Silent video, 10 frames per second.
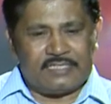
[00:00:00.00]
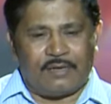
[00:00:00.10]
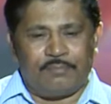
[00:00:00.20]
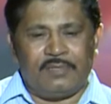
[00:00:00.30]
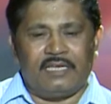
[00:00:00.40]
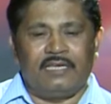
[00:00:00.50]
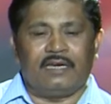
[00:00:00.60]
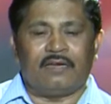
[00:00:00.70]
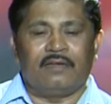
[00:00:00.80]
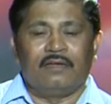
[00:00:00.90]
sampling,
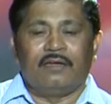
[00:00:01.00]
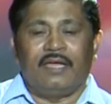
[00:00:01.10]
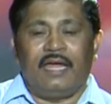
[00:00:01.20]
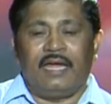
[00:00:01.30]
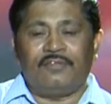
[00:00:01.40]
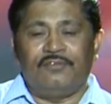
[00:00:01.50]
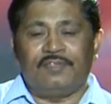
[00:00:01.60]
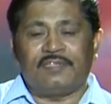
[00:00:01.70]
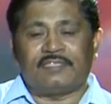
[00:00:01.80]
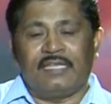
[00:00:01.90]
here 8 units
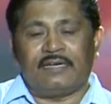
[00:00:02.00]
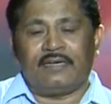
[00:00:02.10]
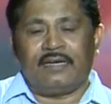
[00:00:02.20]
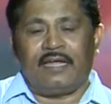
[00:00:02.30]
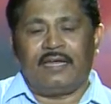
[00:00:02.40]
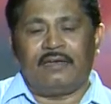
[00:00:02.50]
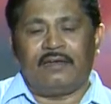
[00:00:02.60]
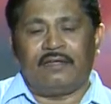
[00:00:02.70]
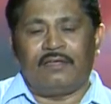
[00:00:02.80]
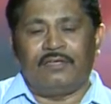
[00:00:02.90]
is selected and
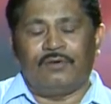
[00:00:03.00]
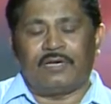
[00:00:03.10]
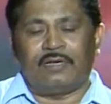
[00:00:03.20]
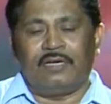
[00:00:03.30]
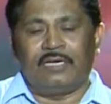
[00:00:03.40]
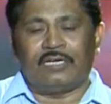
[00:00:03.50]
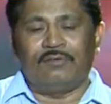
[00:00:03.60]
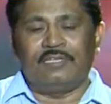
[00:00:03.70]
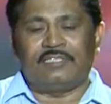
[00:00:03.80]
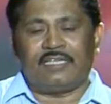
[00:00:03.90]
your interval
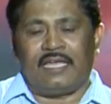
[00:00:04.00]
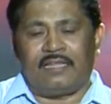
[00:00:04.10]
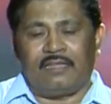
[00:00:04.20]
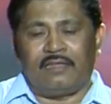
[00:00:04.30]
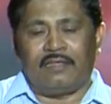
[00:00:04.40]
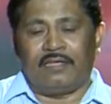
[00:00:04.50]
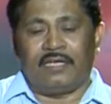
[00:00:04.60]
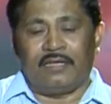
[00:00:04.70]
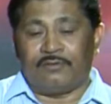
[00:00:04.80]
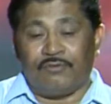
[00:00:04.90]
is
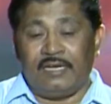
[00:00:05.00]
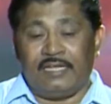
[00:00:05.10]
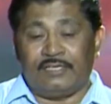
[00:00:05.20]
20.